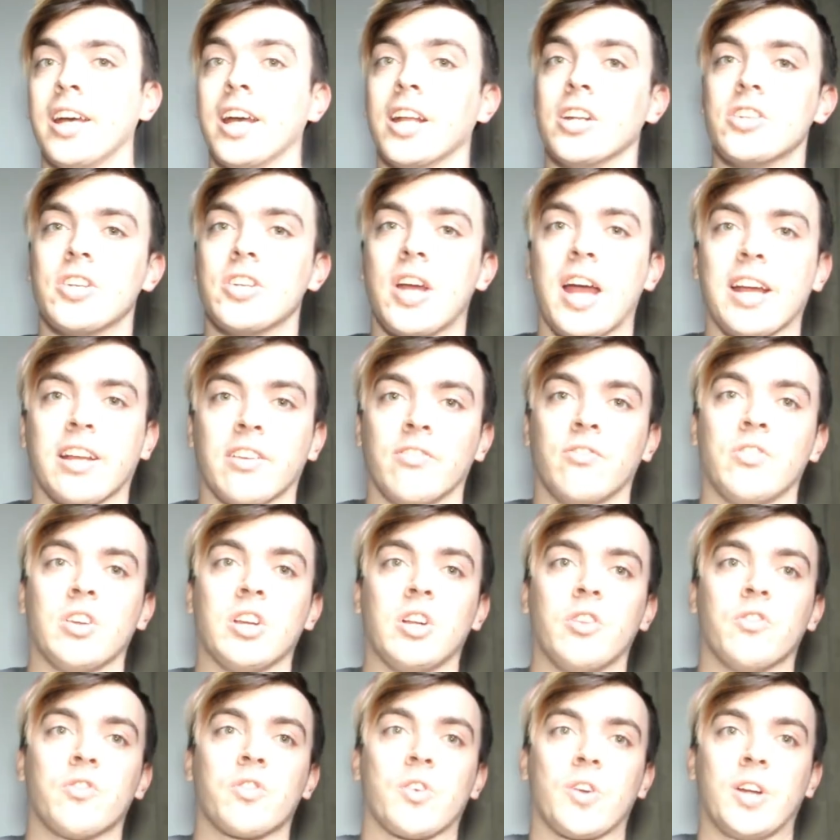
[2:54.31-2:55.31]
In track and
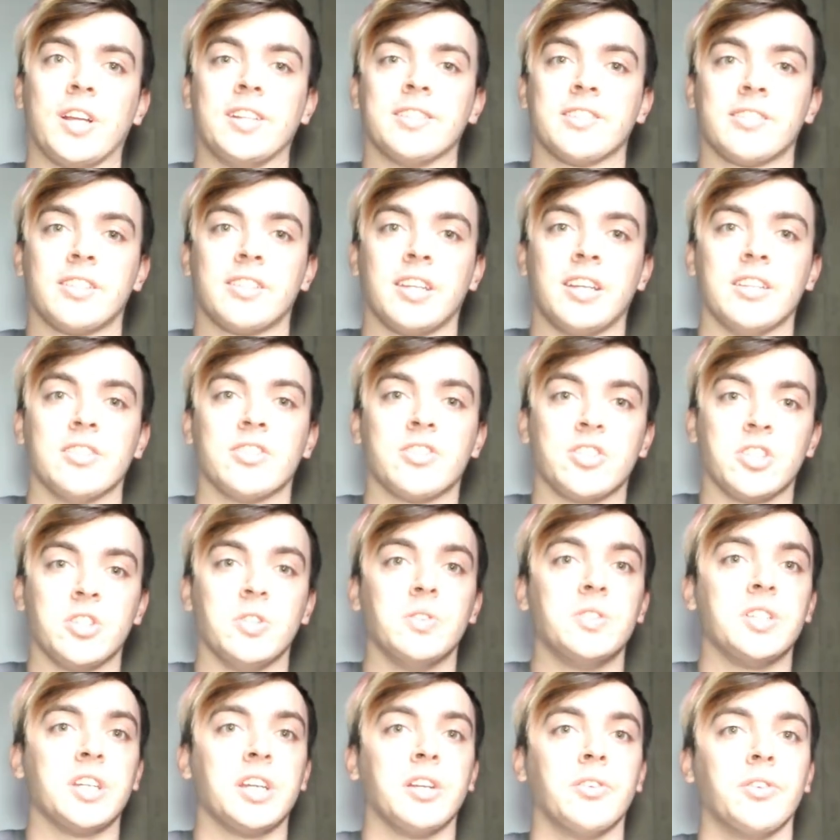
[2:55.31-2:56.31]
field, for instance,
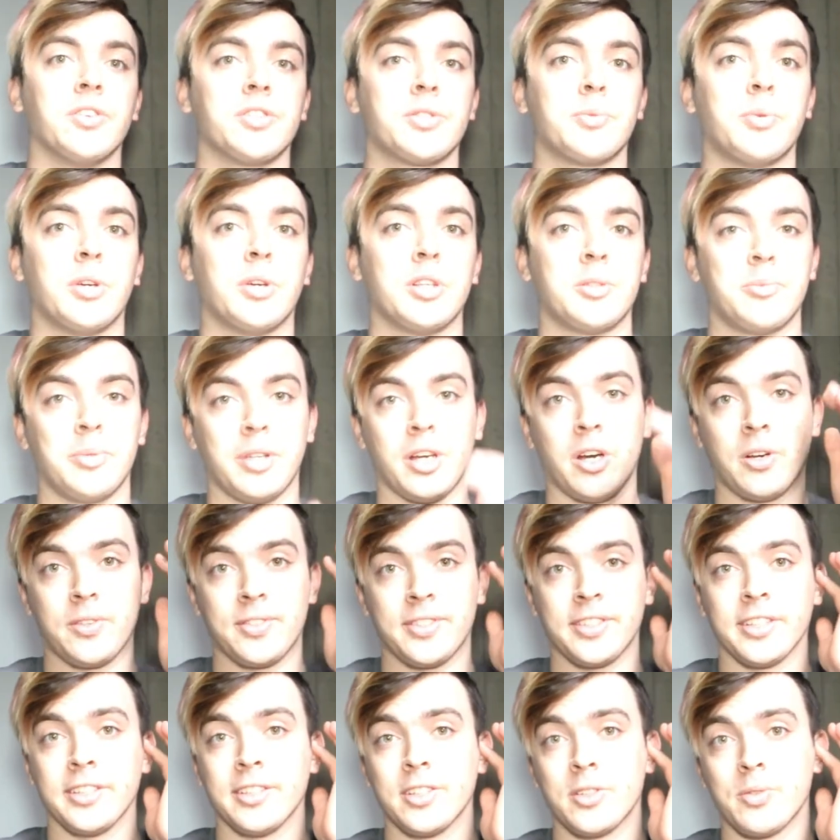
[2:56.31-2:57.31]
Eugene was supposed to be
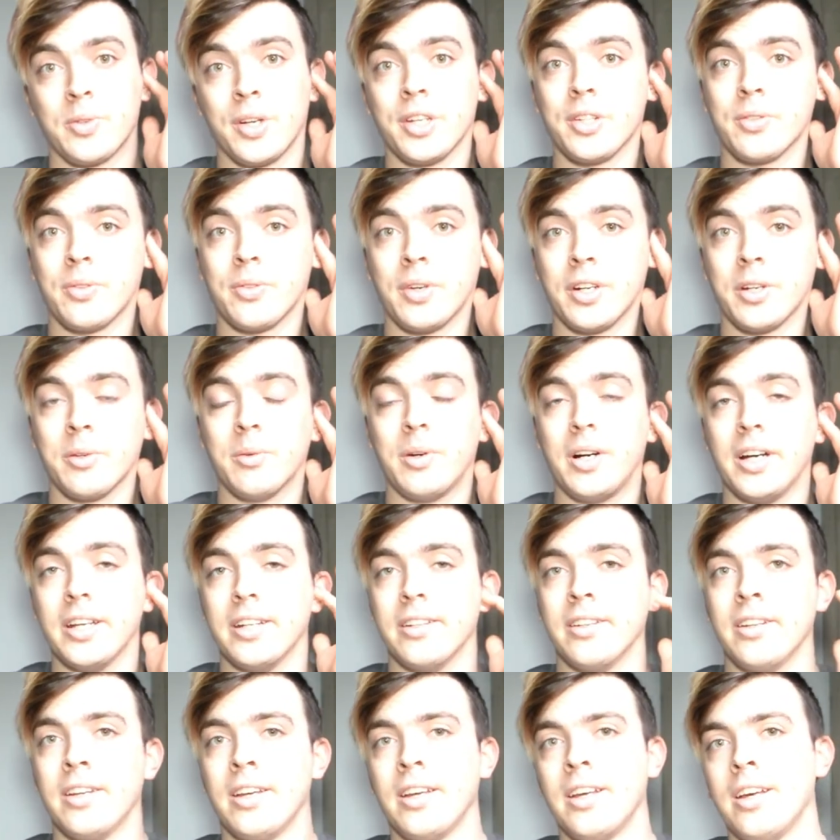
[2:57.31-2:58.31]
hosting the
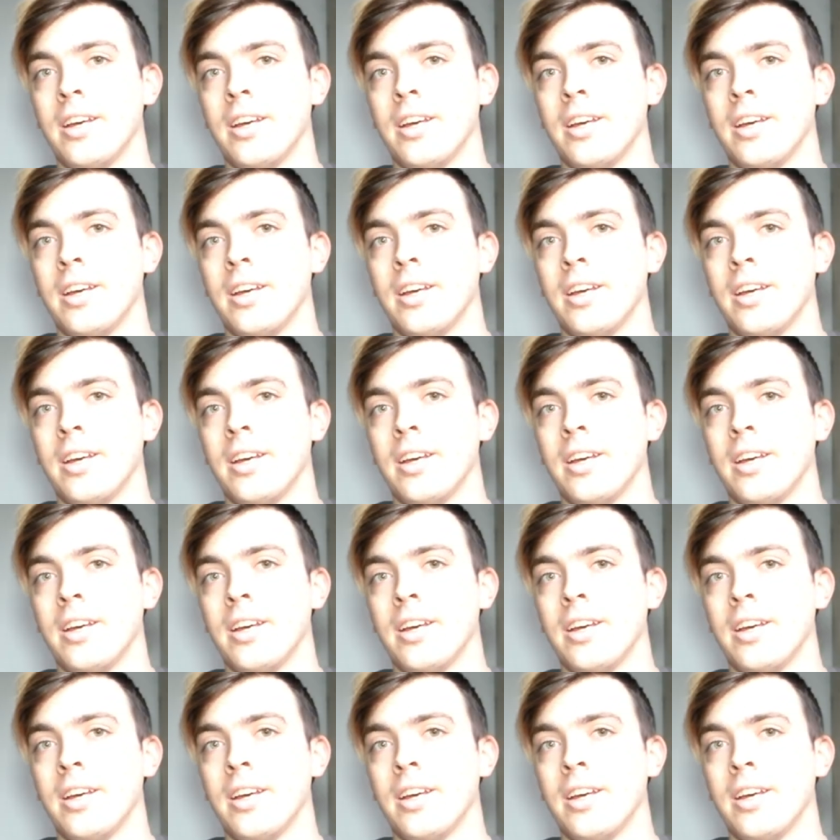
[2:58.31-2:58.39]
2021